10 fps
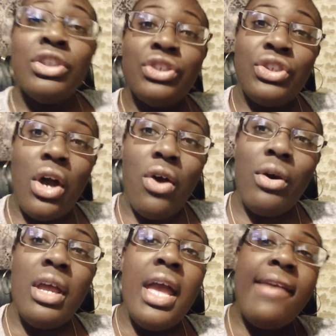
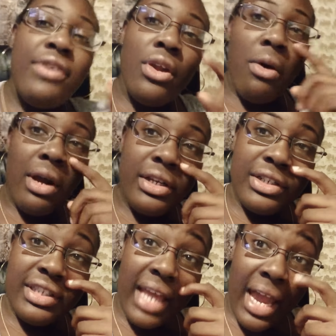So if you don't
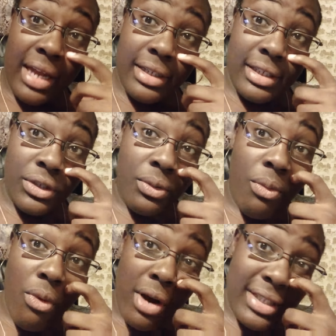understand essential
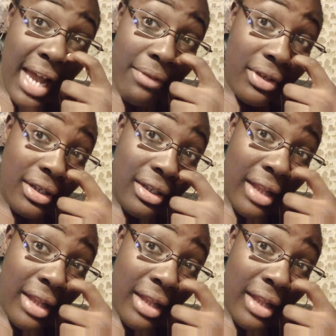awards, I would